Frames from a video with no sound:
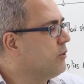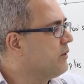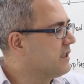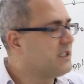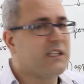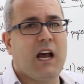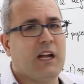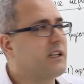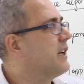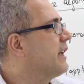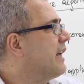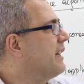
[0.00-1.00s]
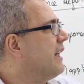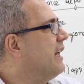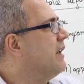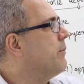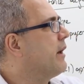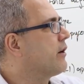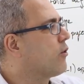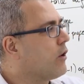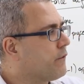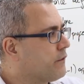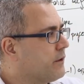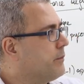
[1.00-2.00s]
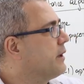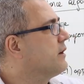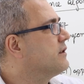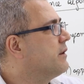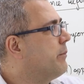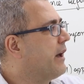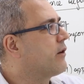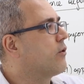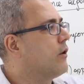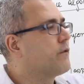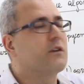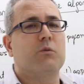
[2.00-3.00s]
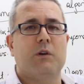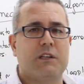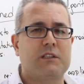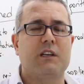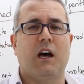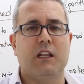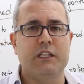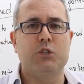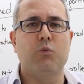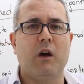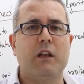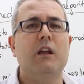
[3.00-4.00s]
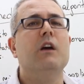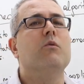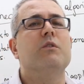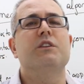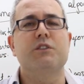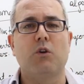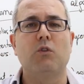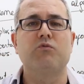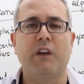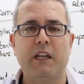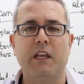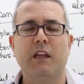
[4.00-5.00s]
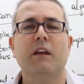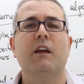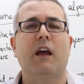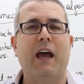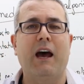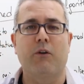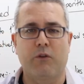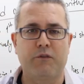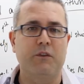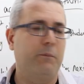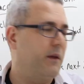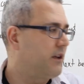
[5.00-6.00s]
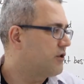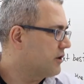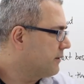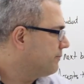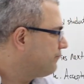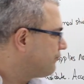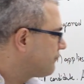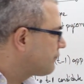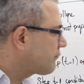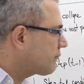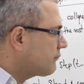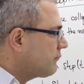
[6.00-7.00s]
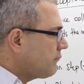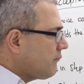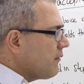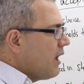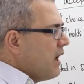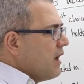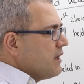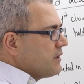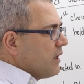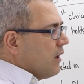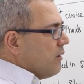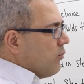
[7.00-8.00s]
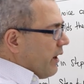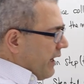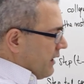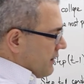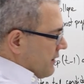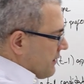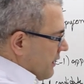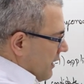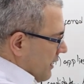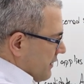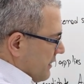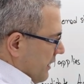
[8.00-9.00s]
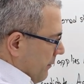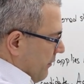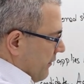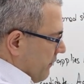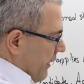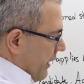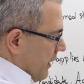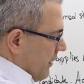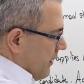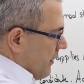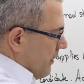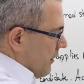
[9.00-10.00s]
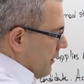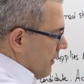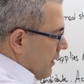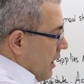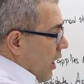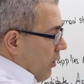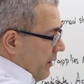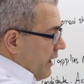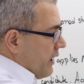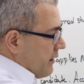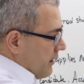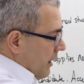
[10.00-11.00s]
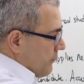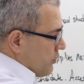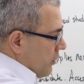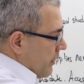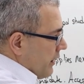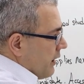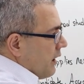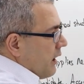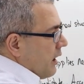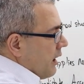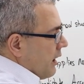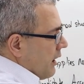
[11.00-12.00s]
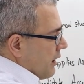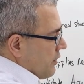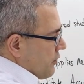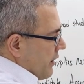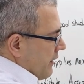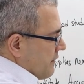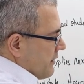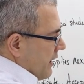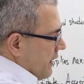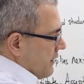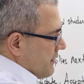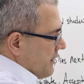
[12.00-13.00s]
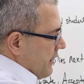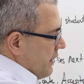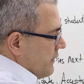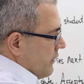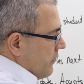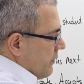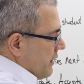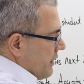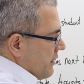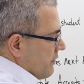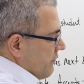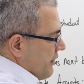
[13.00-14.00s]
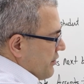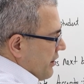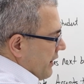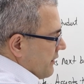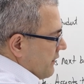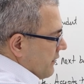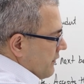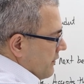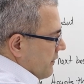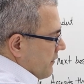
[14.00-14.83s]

two is not going to get any better offer because the better offer was college one, which is already out of the picture. So what else? Uh, step three. Oh, here, I'm sorry, uh, I should have said C2 is rejected.